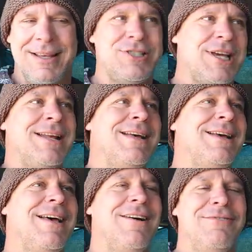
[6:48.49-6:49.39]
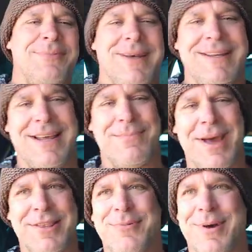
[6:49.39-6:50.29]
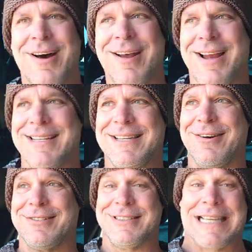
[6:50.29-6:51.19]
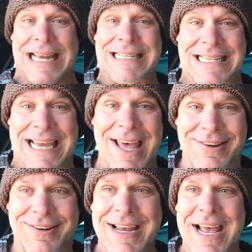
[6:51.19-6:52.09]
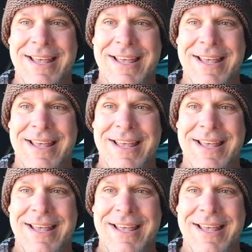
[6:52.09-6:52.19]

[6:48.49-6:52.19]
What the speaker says: Jenna Elfman and Matthew McConaughey's characters getting together,